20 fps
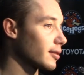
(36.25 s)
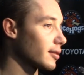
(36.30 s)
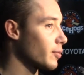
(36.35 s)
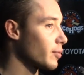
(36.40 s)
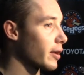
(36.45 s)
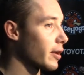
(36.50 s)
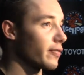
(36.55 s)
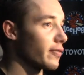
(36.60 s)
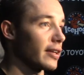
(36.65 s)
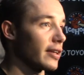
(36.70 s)

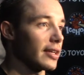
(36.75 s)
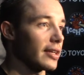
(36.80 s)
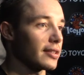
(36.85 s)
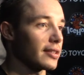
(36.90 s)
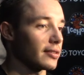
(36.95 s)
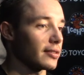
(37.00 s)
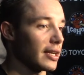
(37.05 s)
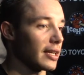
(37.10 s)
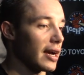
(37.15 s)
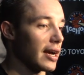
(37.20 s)
quick feet
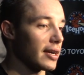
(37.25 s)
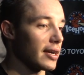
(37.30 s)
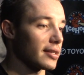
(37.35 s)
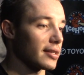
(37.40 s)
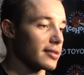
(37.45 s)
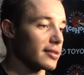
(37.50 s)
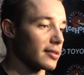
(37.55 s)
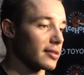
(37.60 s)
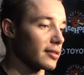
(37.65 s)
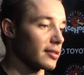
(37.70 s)
on the
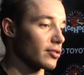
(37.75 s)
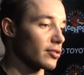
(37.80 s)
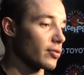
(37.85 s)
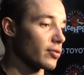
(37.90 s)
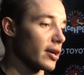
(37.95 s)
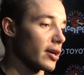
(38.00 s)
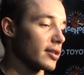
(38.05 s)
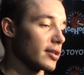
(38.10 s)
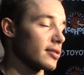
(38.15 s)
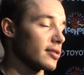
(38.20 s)
ice and
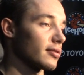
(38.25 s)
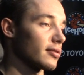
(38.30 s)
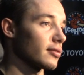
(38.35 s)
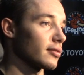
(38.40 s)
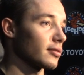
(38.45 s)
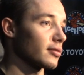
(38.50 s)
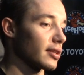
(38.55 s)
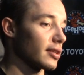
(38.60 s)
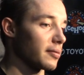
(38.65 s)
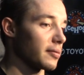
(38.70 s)
try
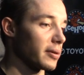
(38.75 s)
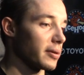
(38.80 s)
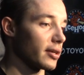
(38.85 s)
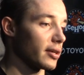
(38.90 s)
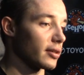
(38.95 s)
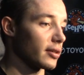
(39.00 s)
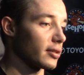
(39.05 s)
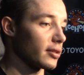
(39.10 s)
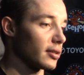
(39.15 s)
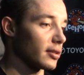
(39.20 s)
to get
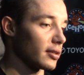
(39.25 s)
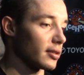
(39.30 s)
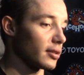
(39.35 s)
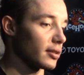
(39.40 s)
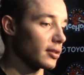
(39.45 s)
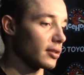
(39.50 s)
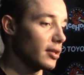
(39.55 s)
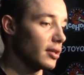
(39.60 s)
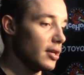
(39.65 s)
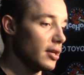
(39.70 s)
better
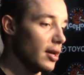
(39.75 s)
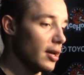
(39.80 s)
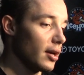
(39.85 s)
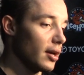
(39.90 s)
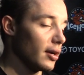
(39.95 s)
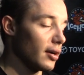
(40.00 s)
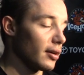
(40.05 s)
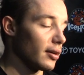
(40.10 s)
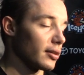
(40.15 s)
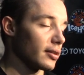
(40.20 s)

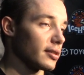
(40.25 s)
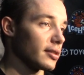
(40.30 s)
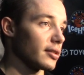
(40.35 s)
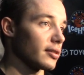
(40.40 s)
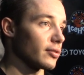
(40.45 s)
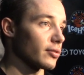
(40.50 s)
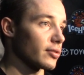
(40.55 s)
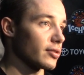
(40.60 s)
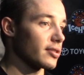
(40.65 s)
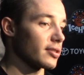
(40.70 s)
in
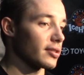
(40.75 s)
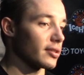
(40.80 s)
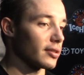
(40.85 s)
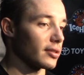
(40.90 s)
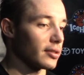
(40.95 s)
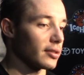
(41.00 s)
those